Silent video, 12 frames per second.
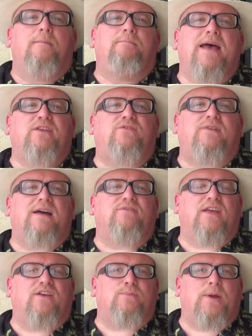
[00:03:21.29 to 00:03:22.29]
Best 5
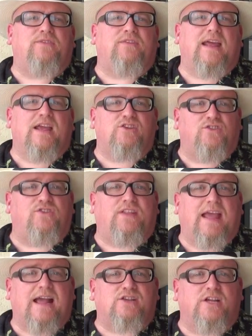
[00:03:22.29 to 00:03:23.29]
sales presentations that
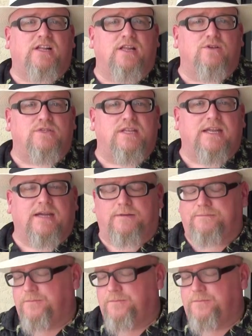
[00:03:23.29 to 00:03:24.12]
they actually close the deal.